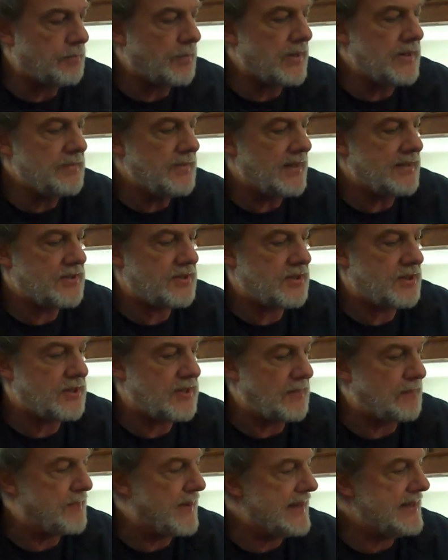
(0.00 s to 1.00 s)
pretty much
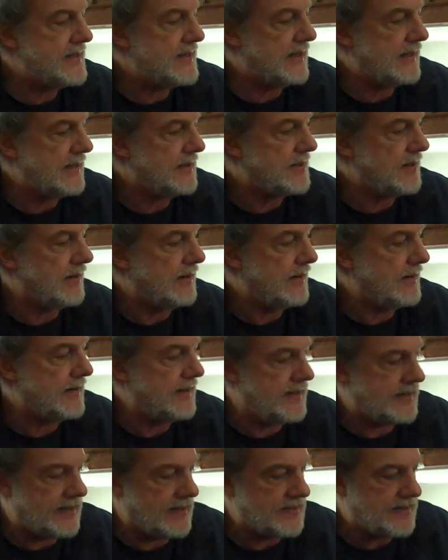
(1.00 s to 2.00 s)
just a basic
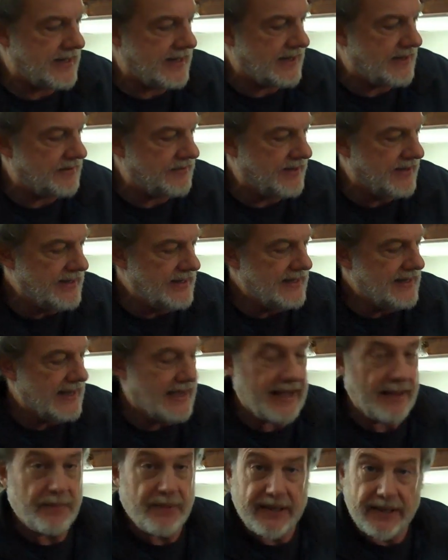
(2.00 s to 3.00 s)
guitar. It does have
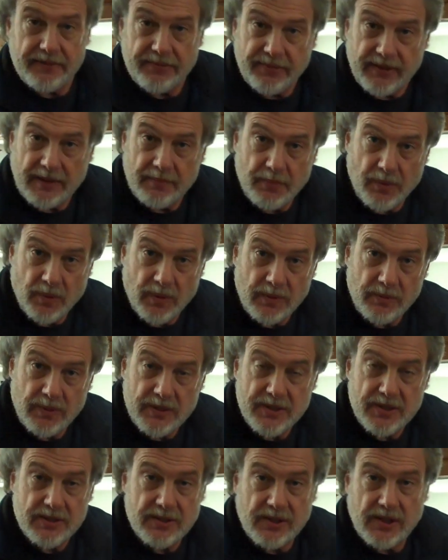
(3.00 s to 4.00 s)
ebony fretboard,
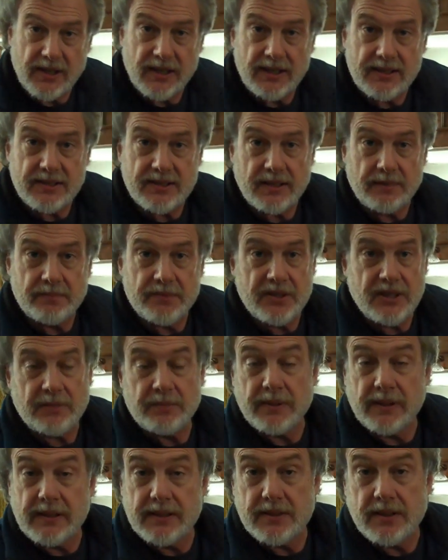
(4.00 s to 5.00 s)
which is good. Some
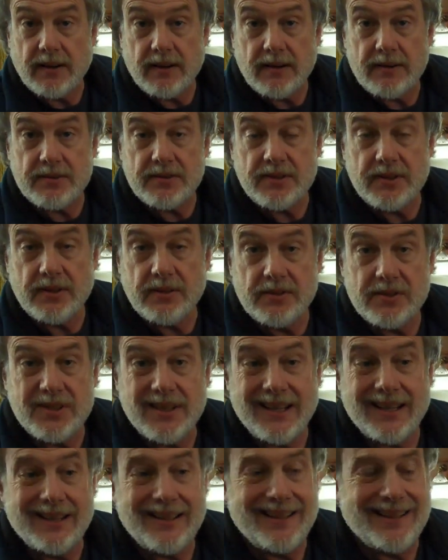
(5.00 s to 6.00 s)
cheaper guitars
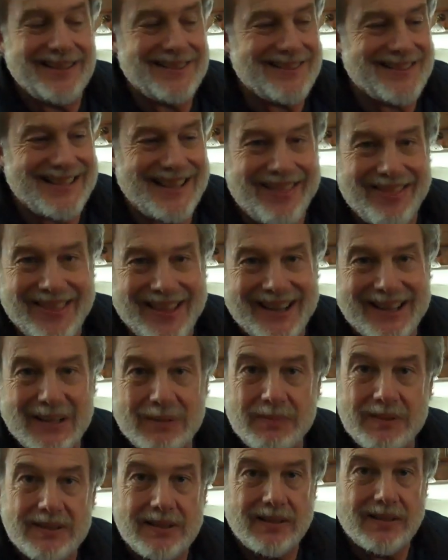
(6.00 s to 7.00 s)
use a
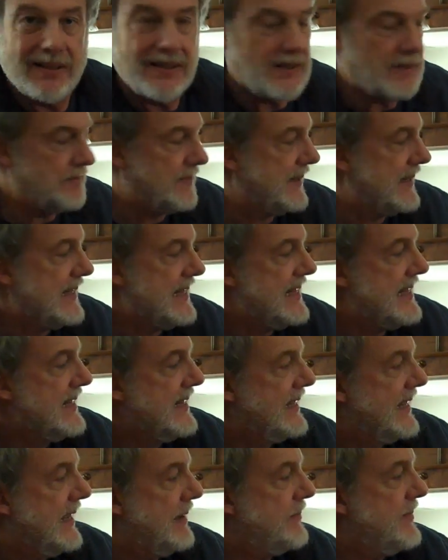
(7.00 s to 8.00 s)
synthetic material, but
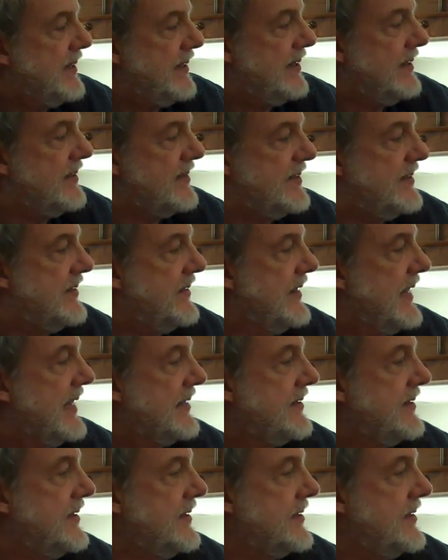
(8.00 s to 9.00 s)
ebony's,
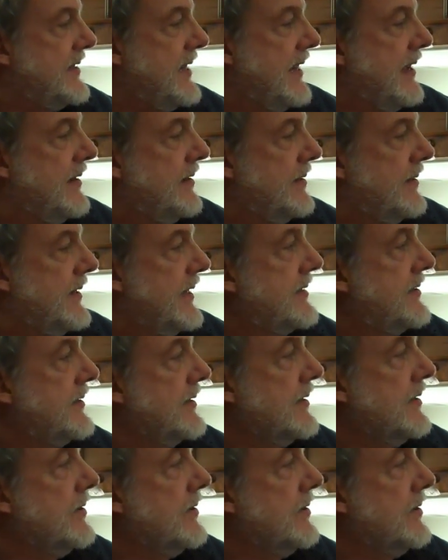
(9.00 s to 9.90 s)
that's the standard, that's the